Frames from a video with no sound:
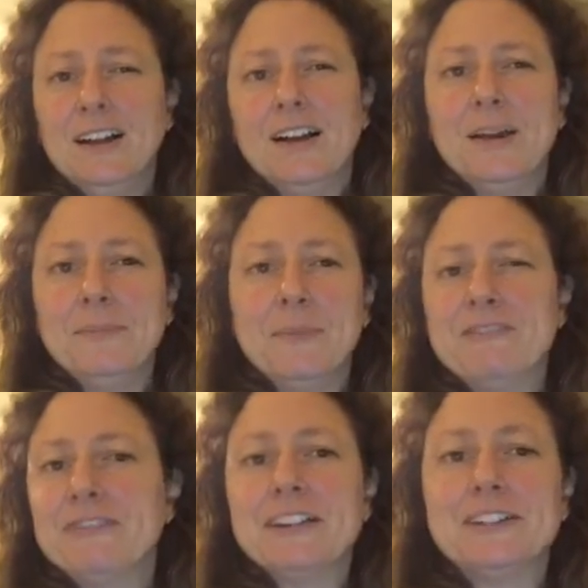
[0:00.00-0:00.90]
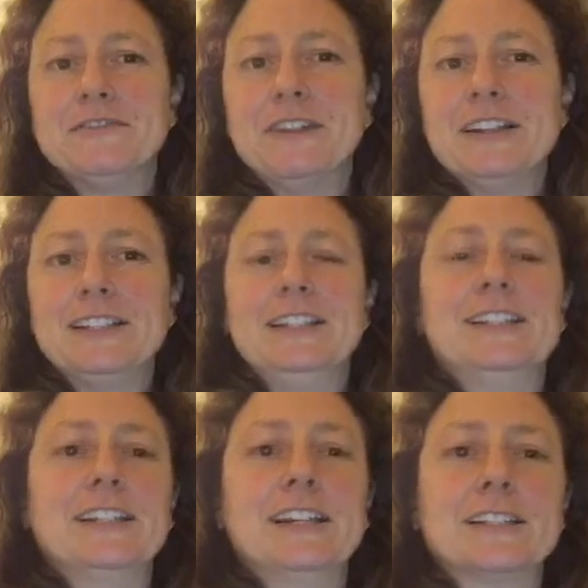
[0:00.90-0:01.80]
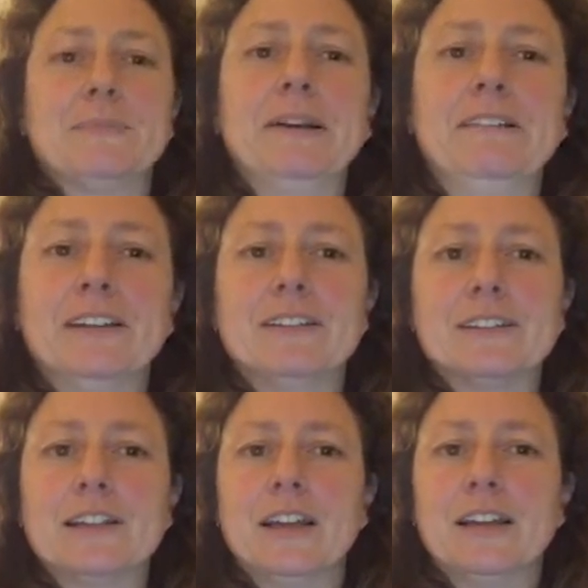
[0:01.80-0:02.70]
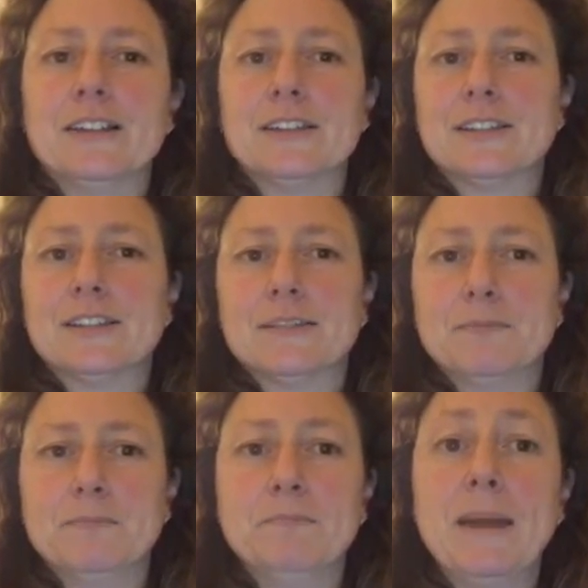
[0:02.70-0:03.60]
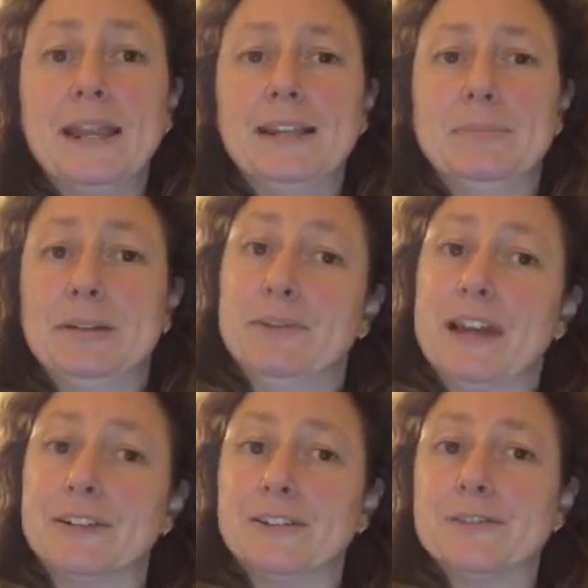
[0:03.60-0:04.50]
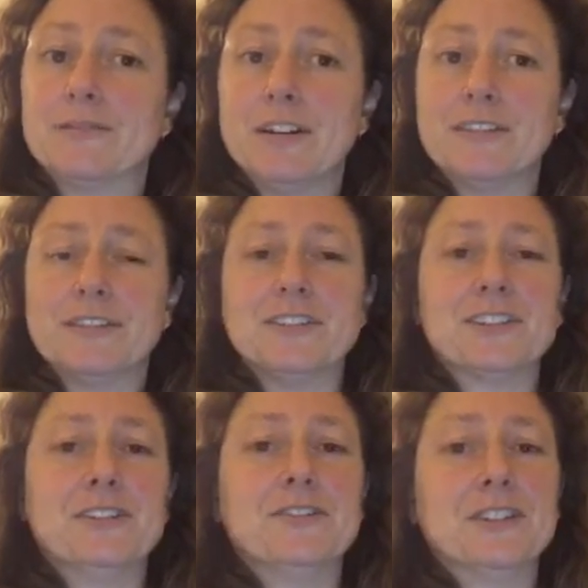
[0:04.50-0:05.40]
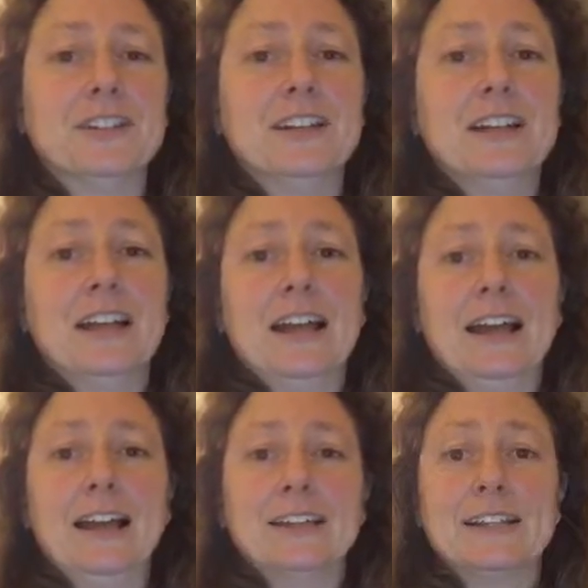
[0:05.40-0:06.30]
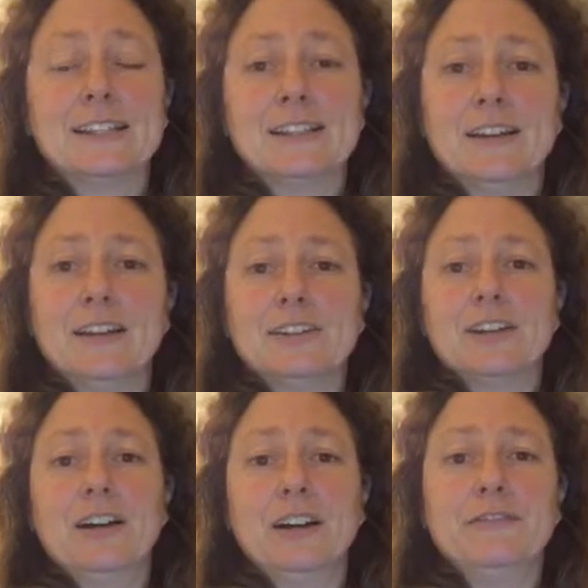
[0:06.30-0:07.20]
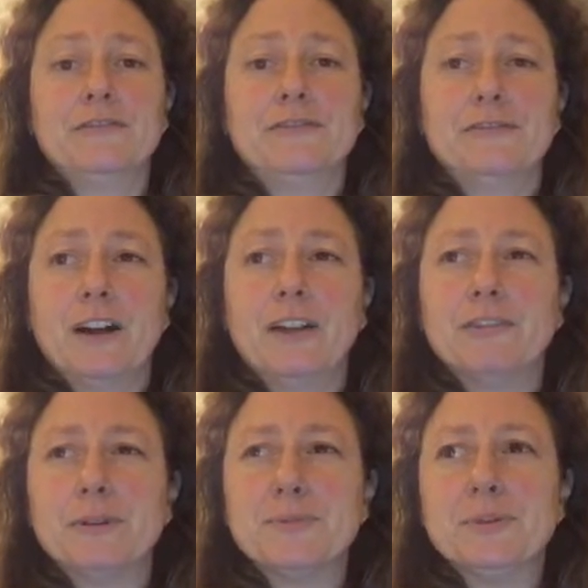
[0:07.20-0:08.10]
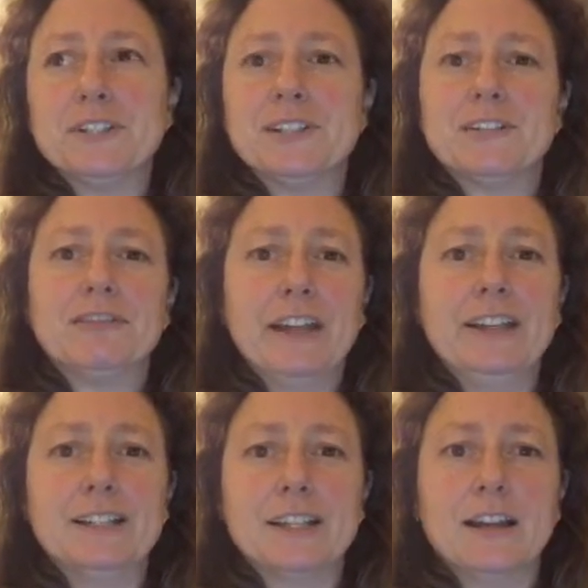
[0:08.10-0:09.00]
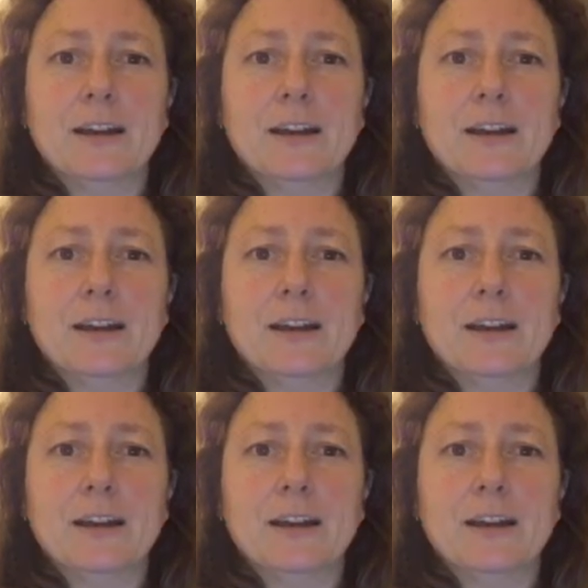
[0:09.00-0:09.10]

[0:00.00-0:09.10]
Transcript: my face-to-face teaching experience has mainly been with adults rather than children. And as such, I've always wanted to create